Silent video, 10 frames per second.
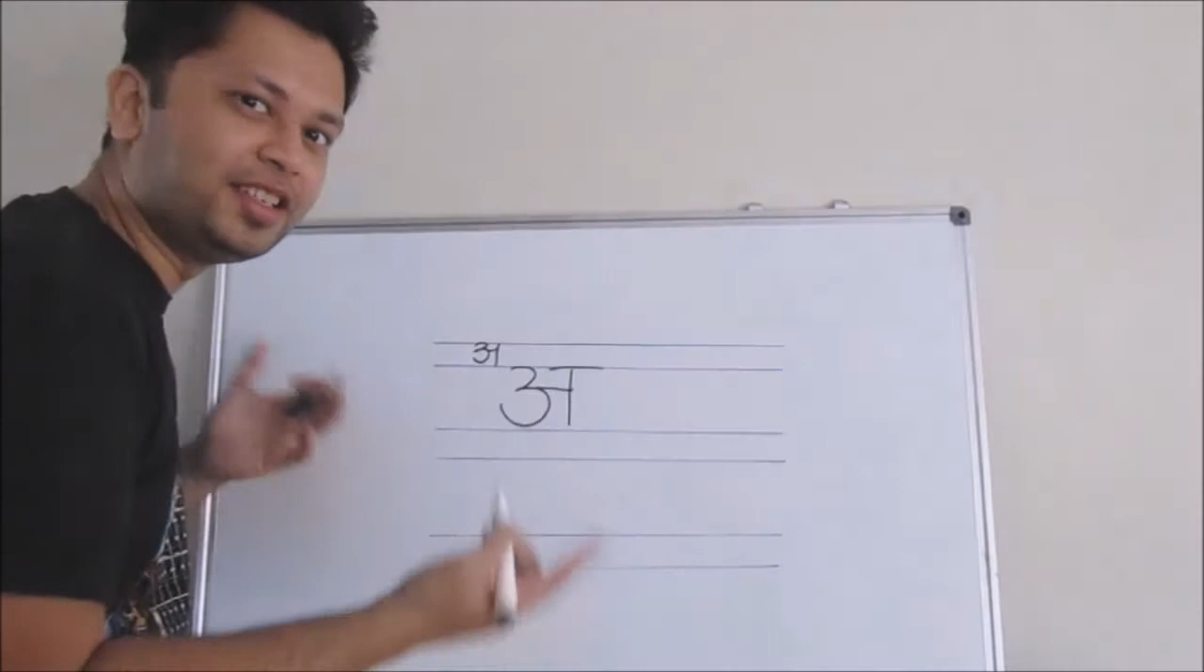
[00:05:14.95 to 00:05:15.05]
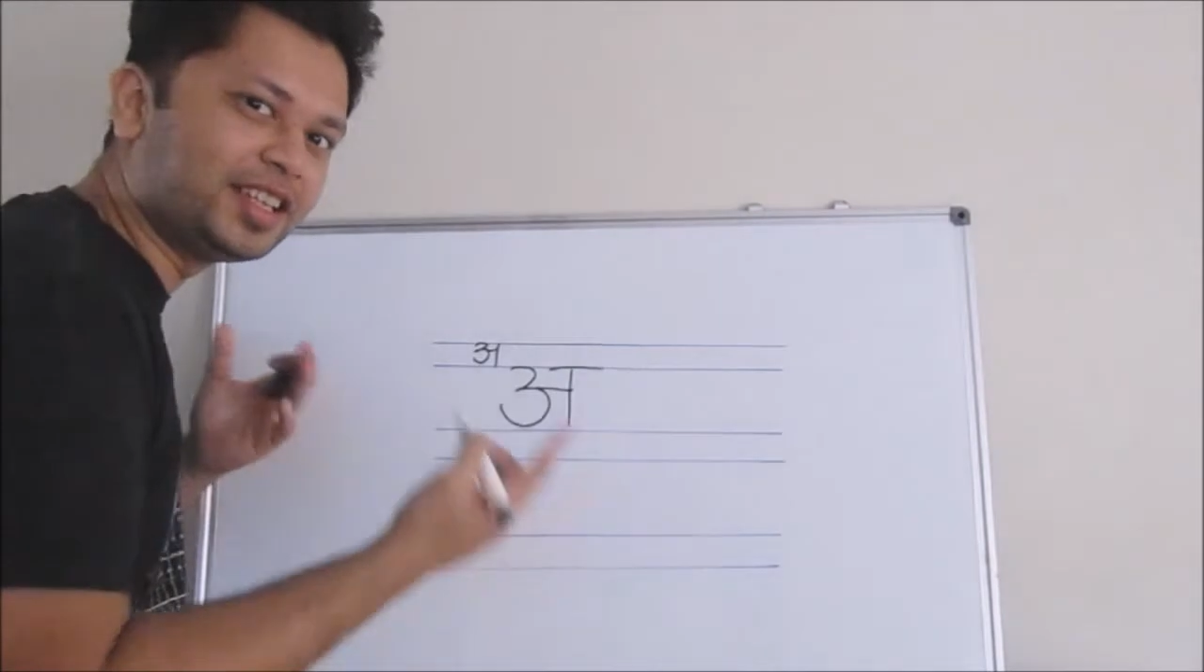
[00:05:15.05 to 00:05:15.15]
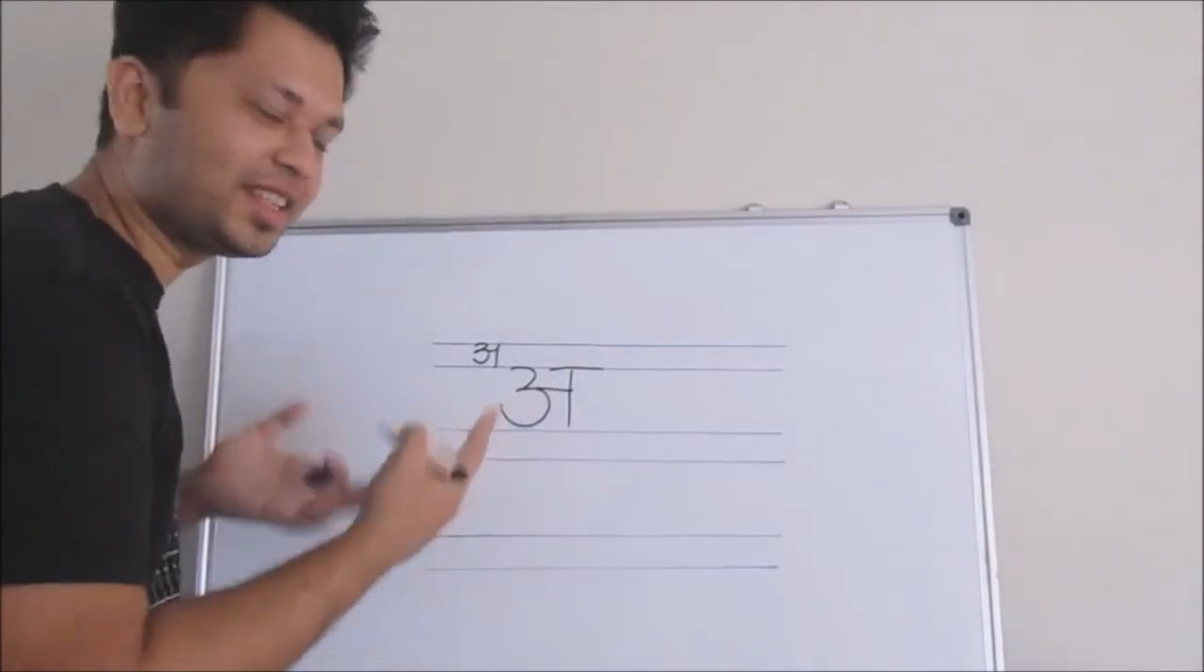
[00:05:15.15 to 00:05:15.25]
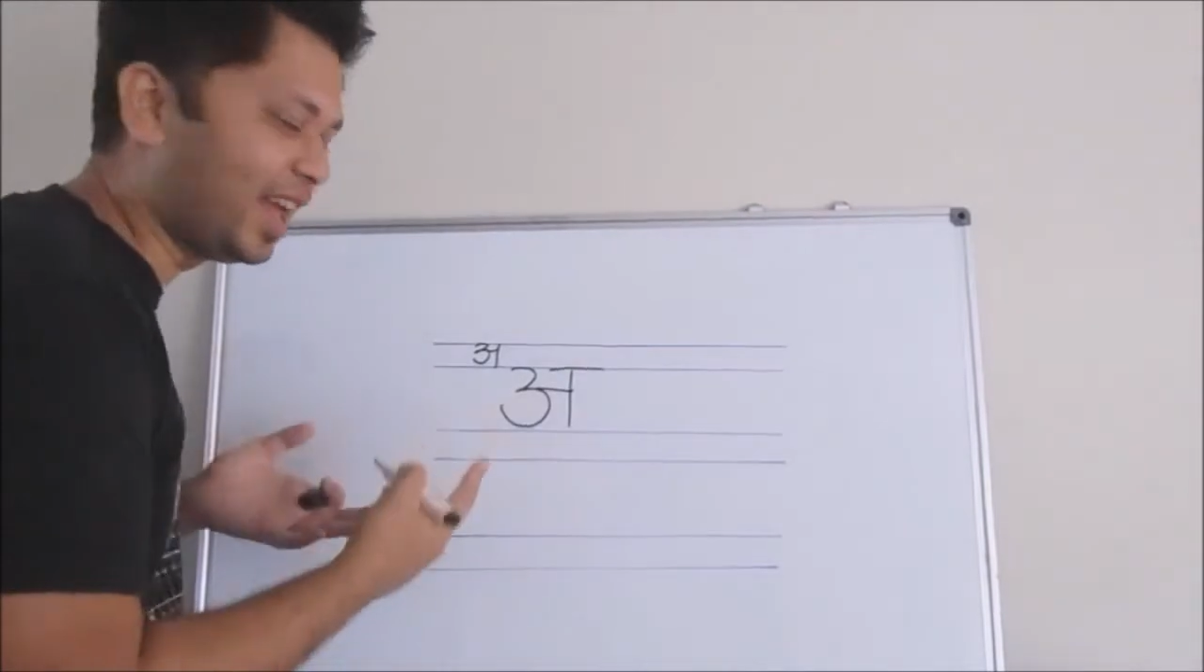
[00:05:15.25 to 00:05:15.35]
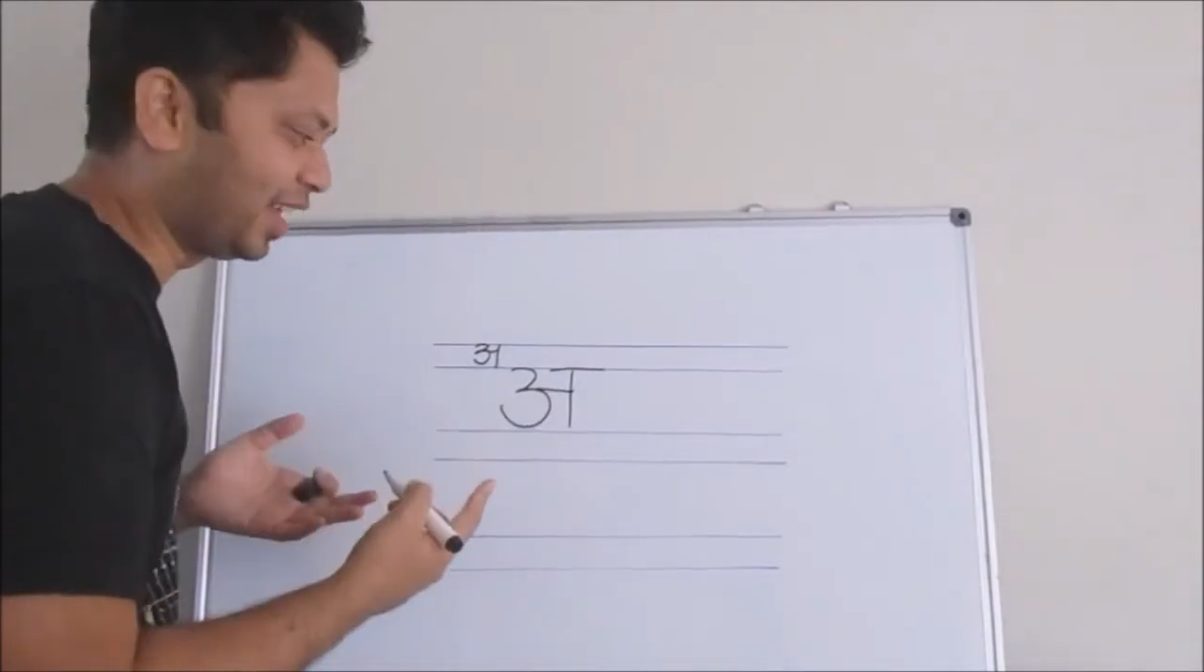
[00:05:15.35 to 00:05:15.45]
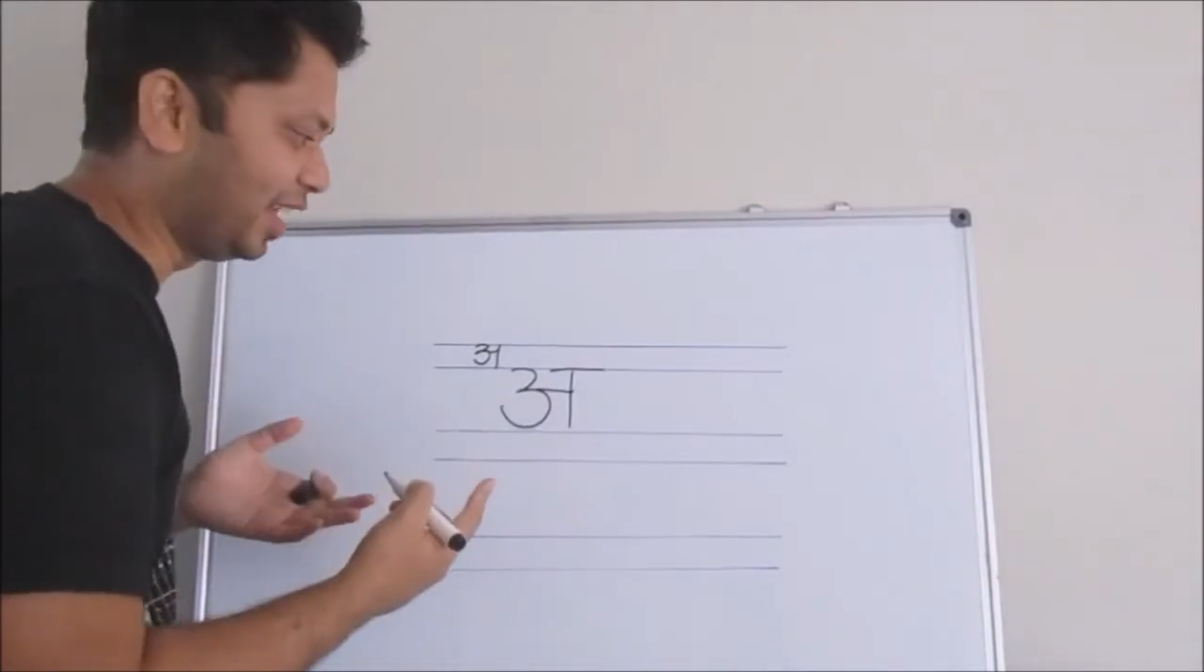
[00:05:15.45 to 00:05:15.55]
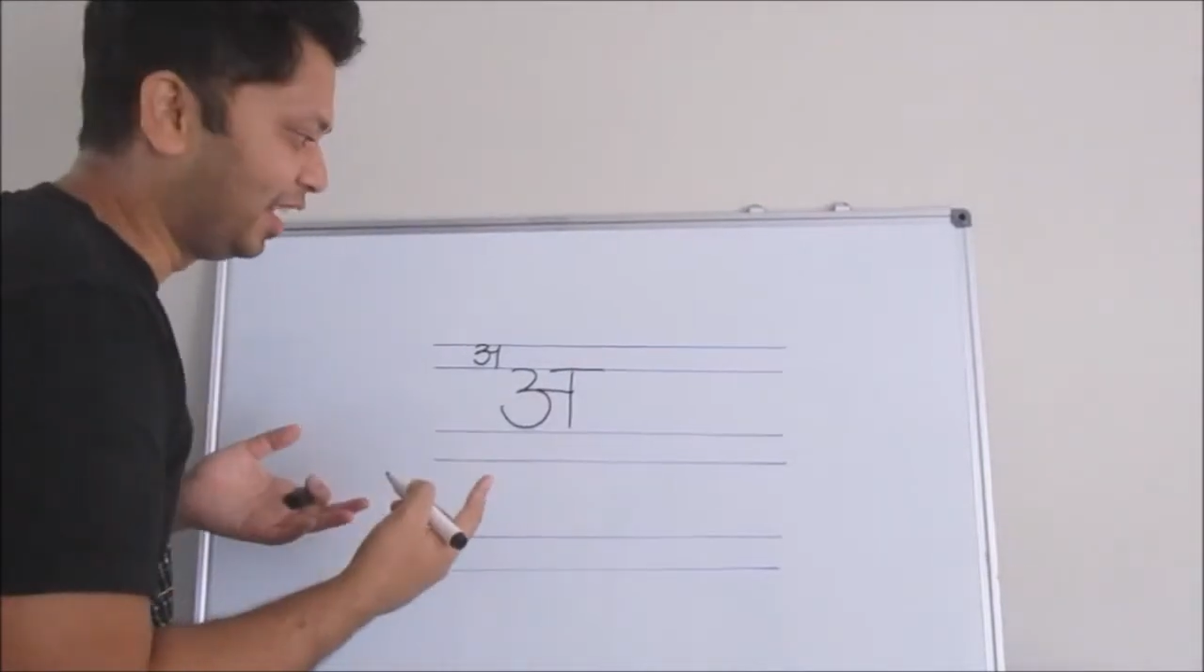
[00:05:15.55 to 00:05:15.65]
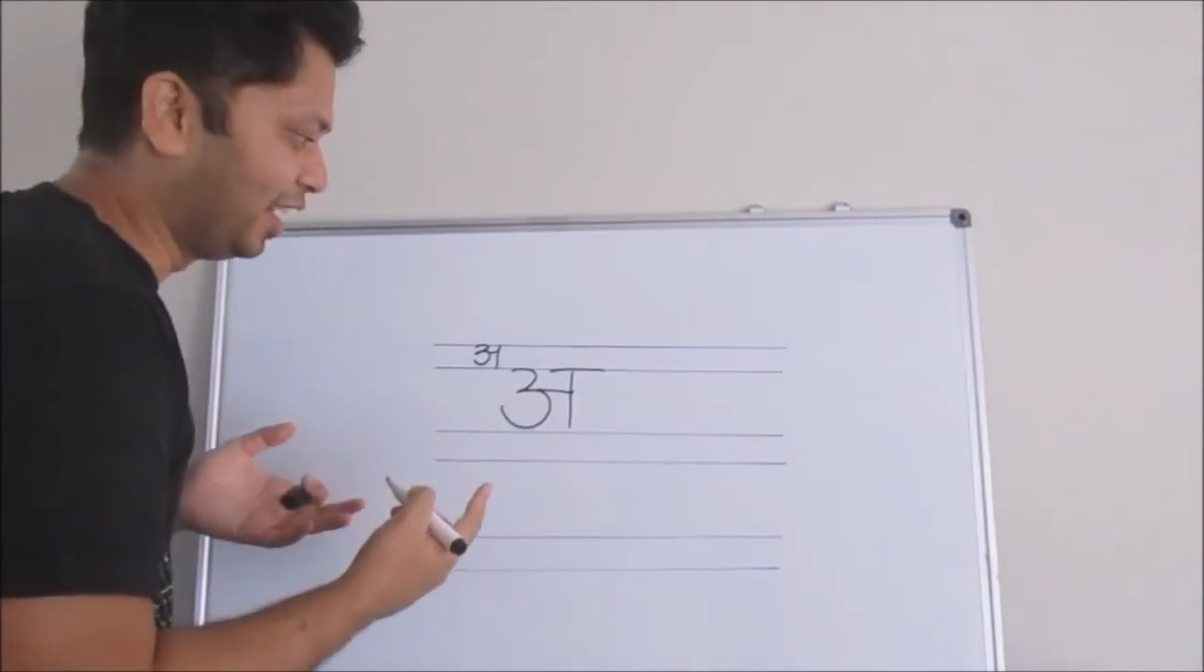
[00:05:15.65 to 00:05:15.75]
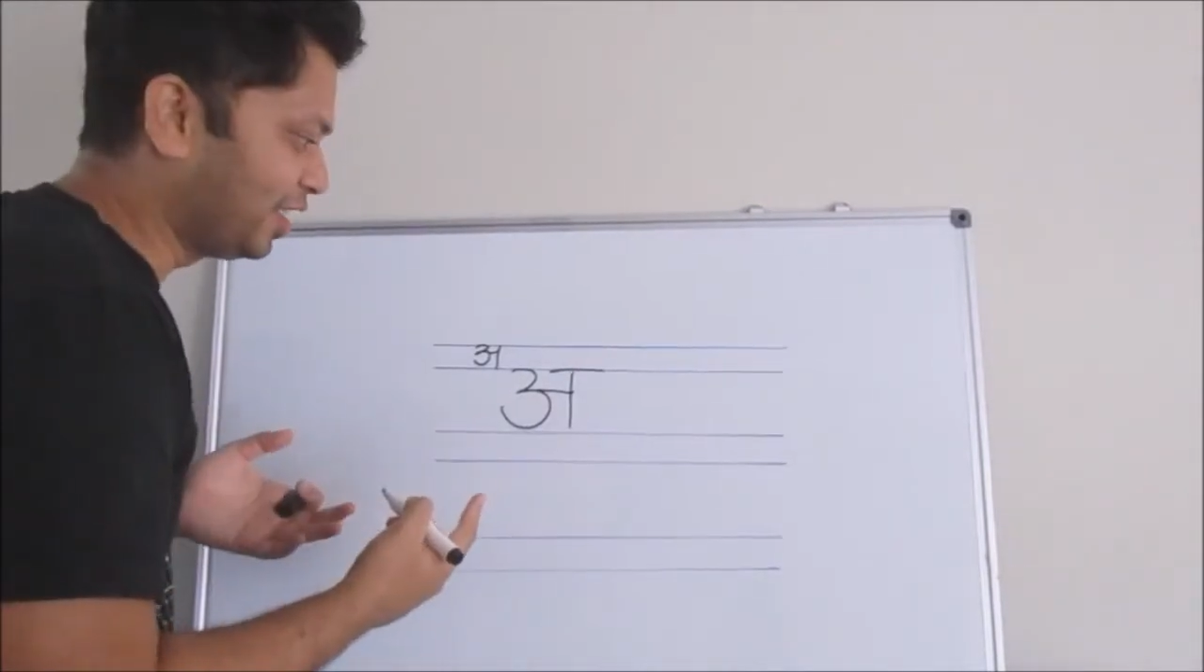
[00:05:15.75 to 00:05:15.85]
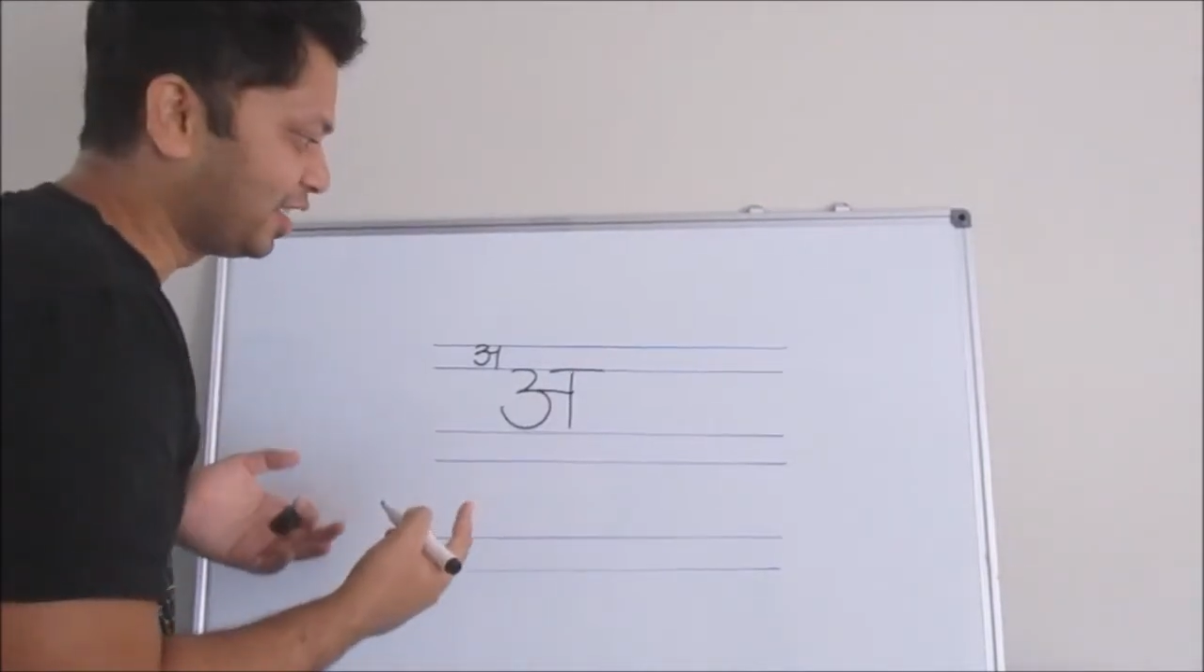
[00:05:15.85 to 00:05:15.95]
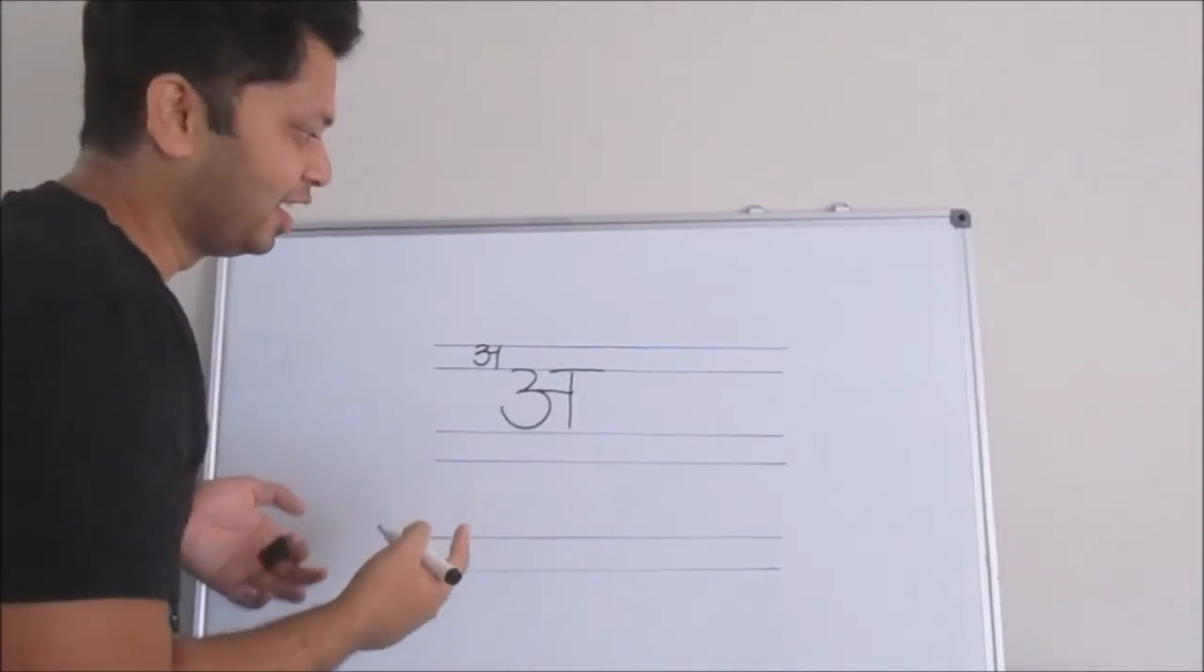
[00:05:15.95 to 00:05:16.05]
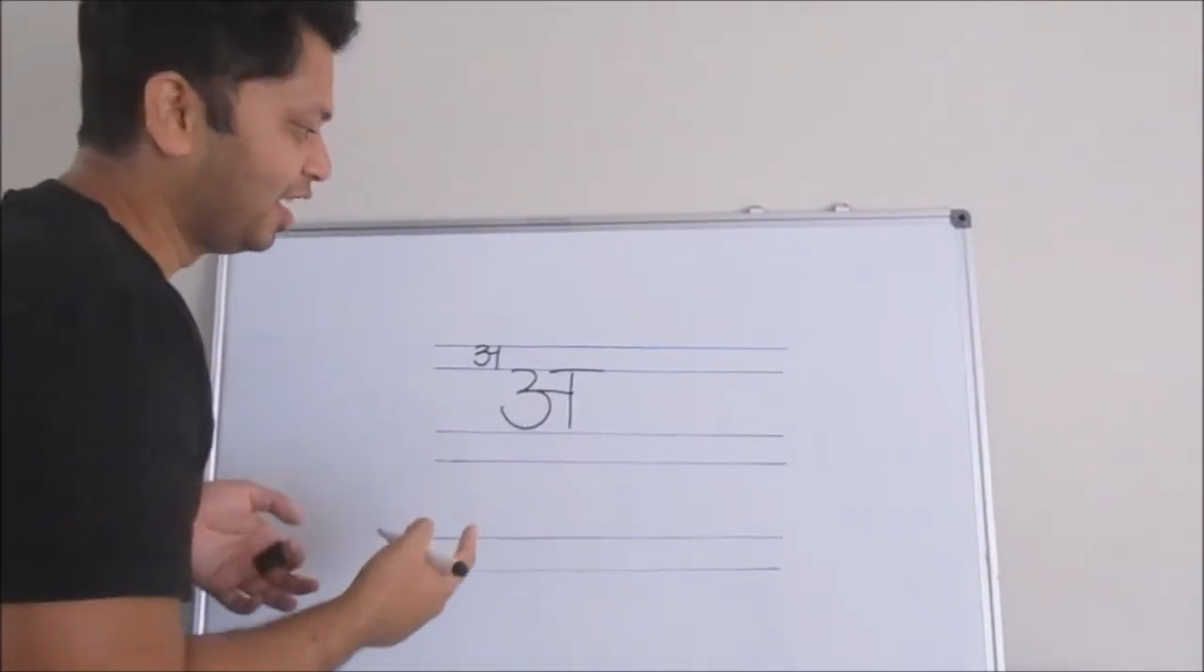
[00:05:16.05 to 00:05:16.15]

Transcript: just like English,